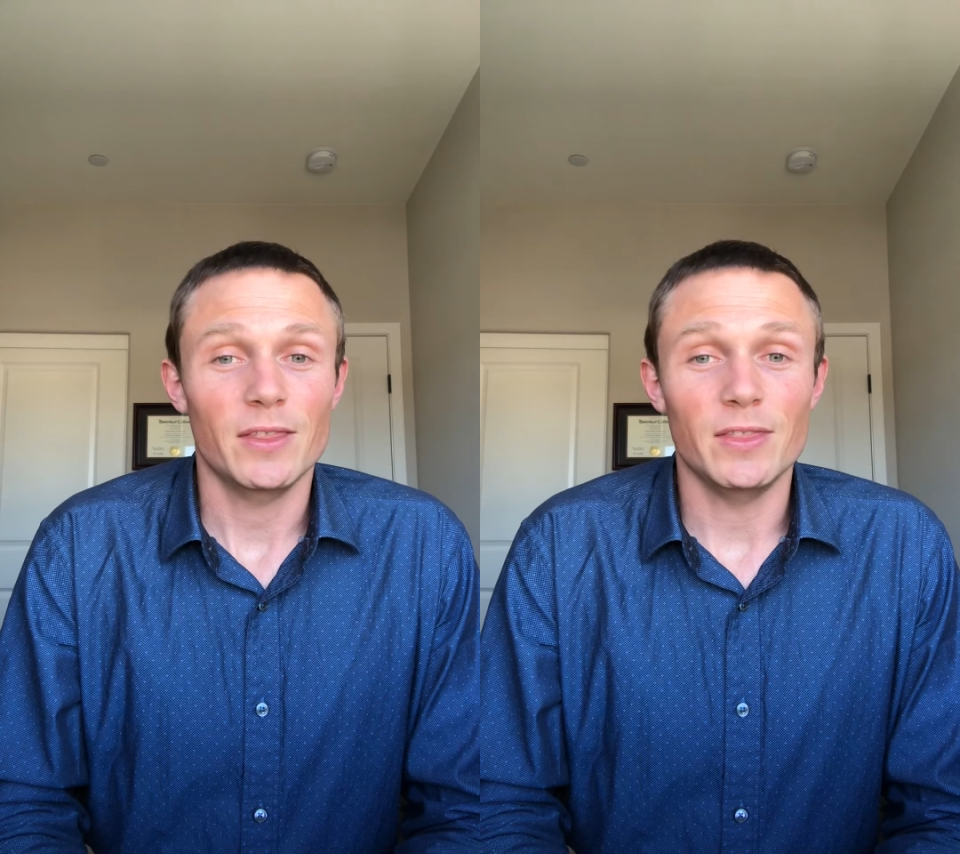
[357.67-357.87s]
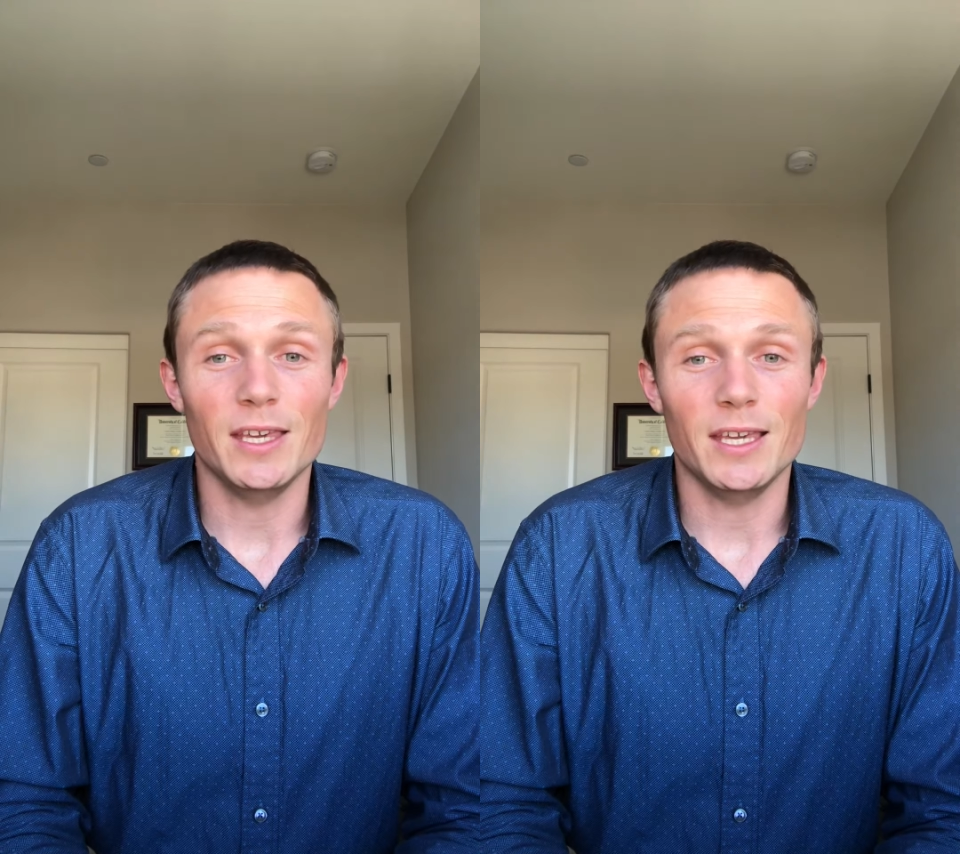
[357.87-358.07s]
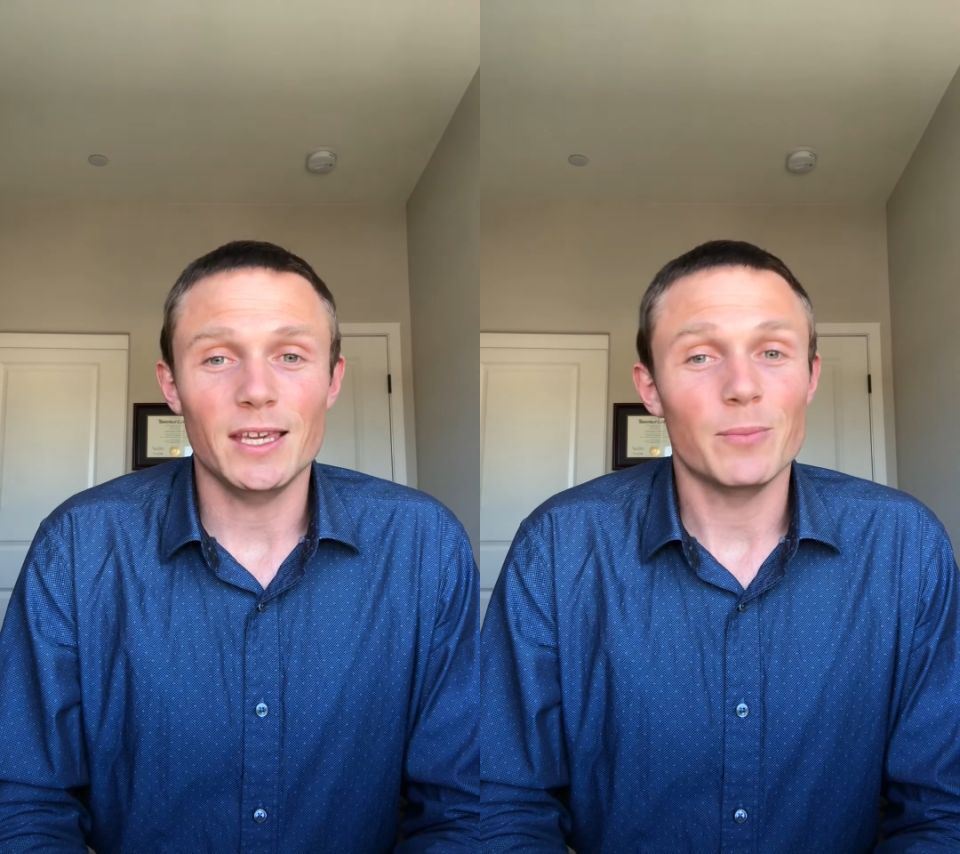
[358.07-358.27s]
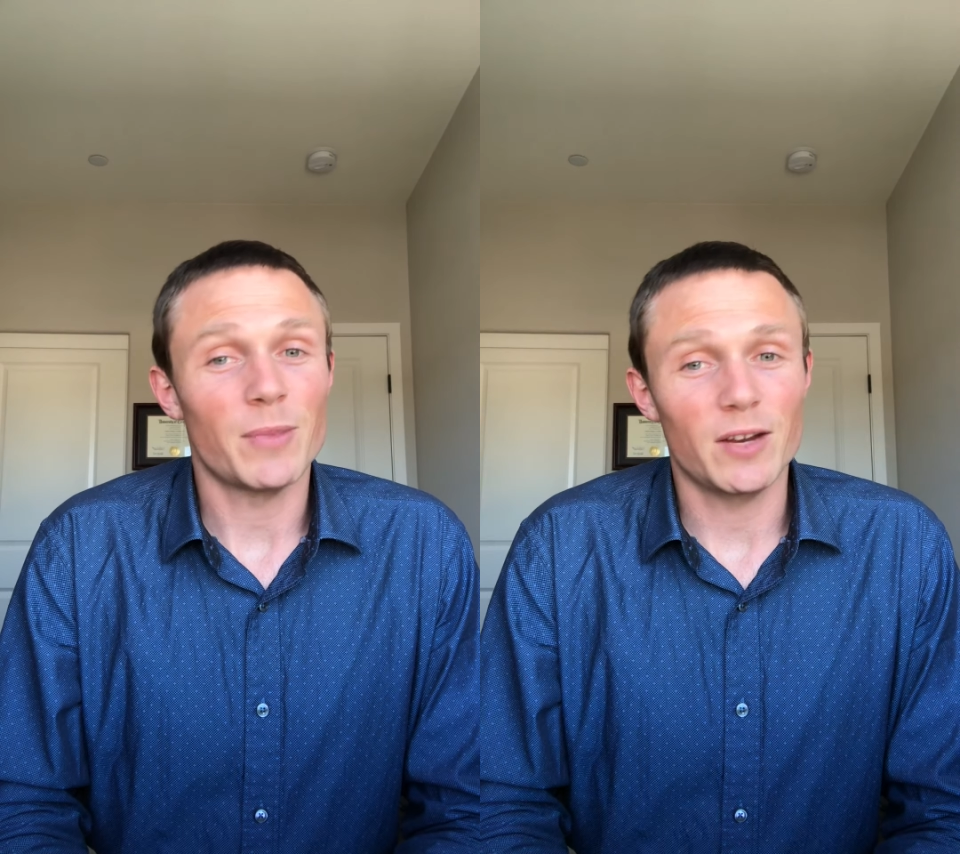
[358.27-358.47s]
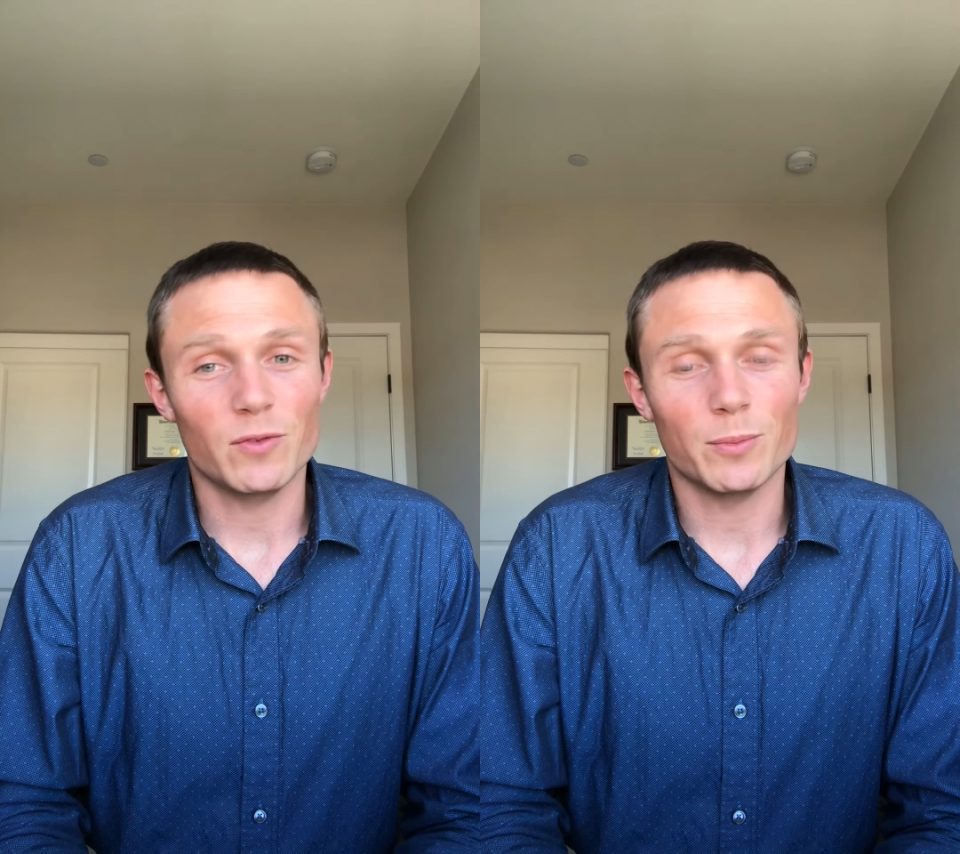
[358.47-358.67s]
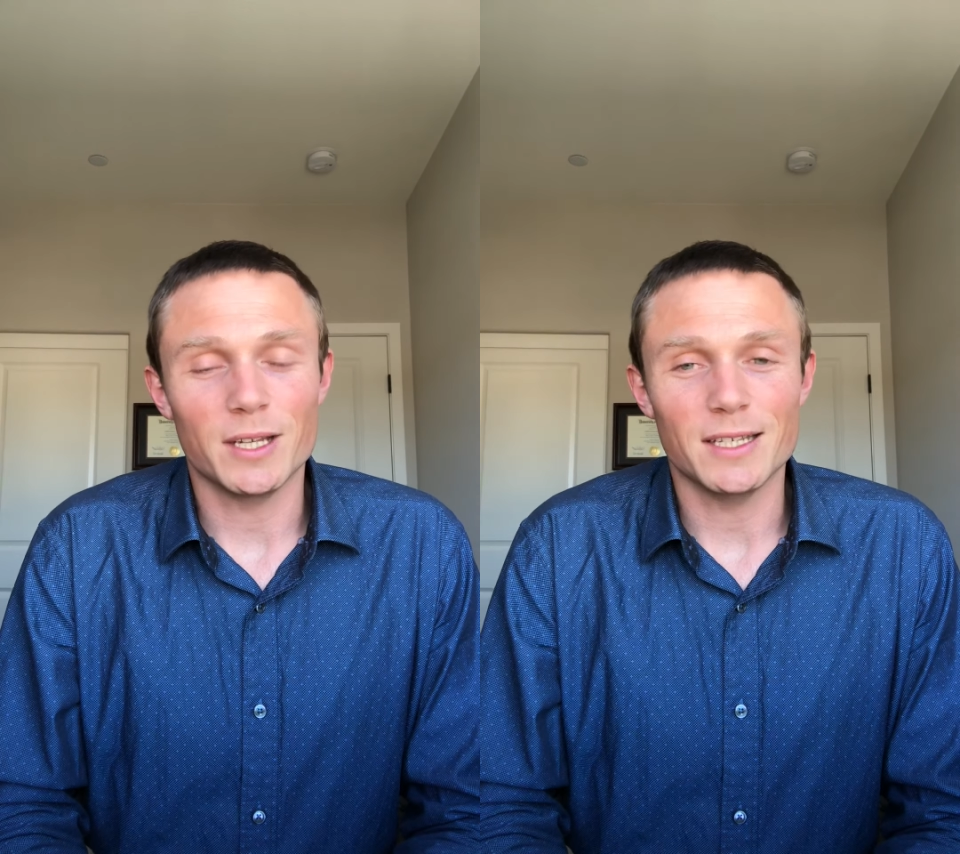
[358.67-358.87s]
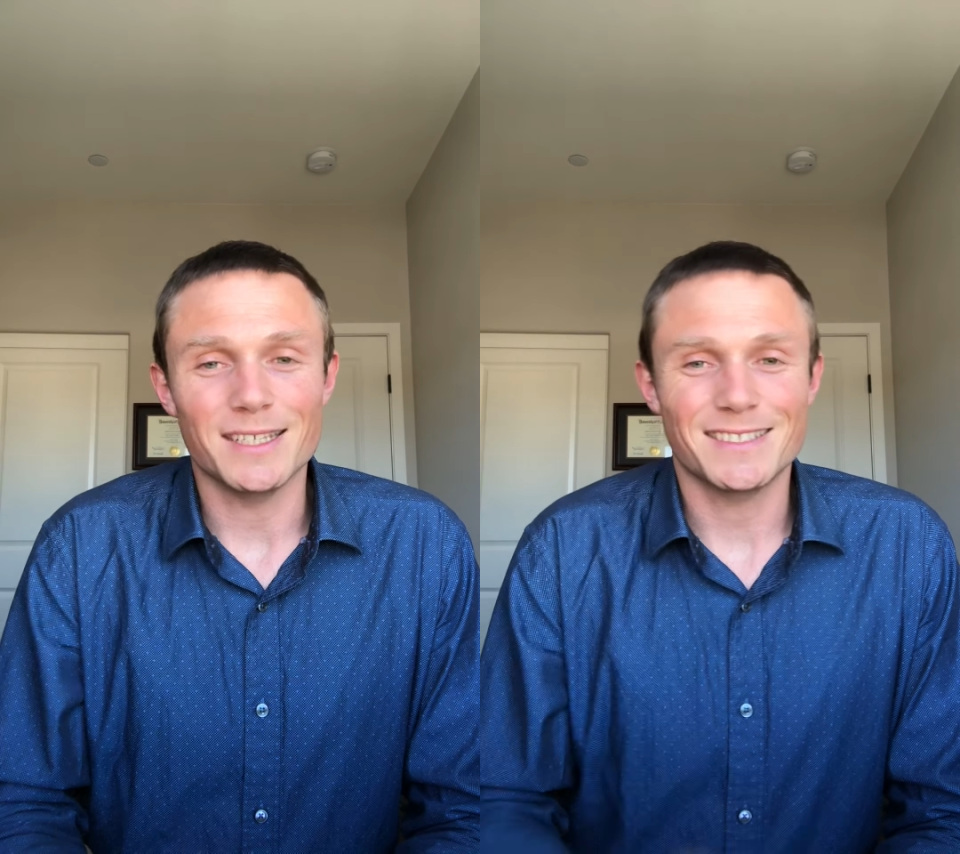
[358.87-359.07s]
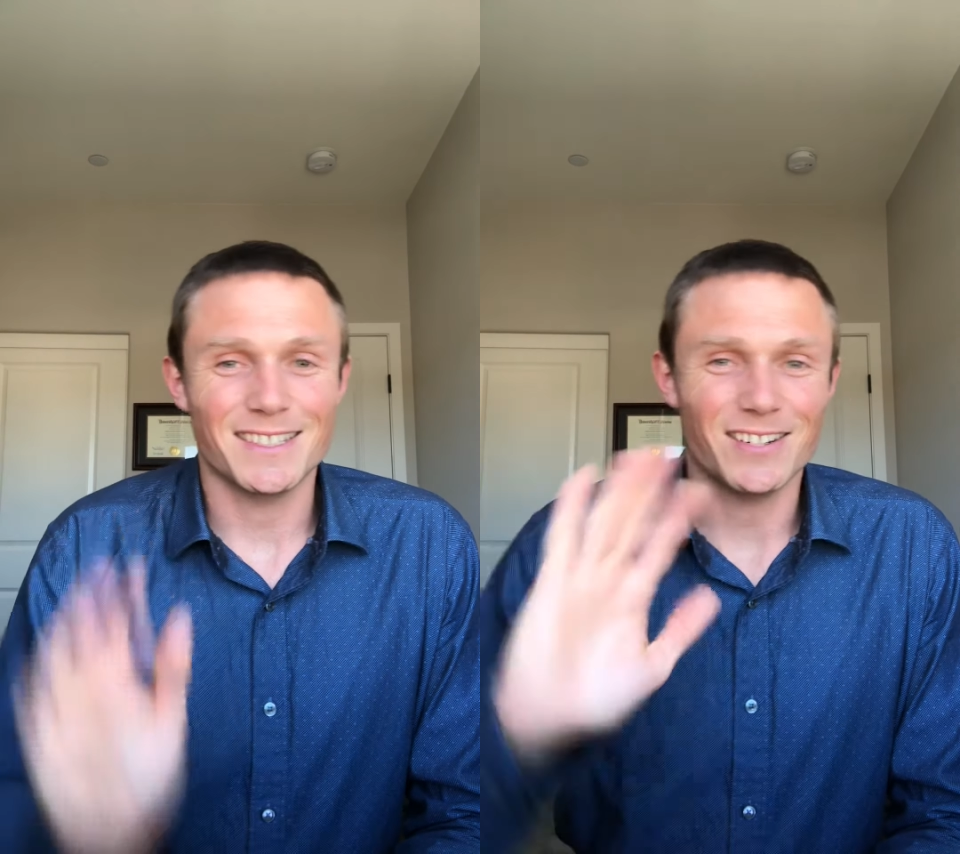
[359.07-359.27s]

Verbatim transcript: the Mindful Mondays.